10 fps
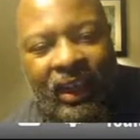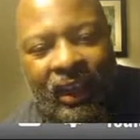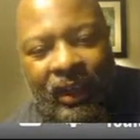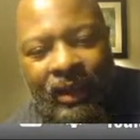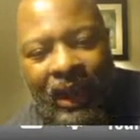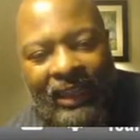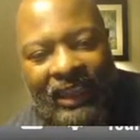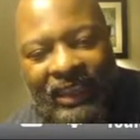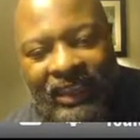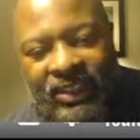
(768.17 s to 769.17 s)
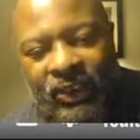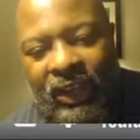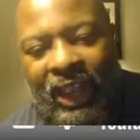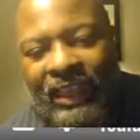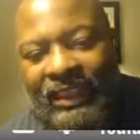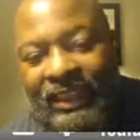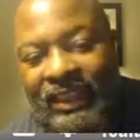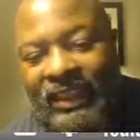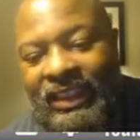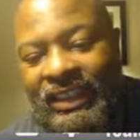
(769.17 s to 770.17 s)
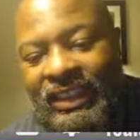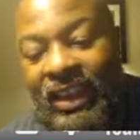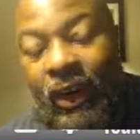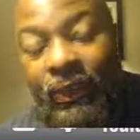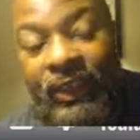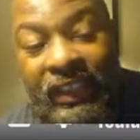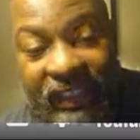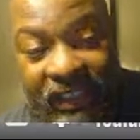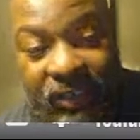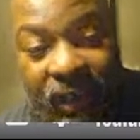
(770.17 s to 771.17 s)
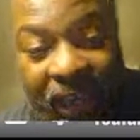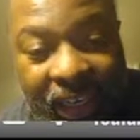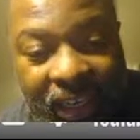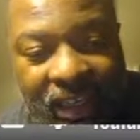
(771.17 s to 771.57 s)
I think this whole idea itself is great.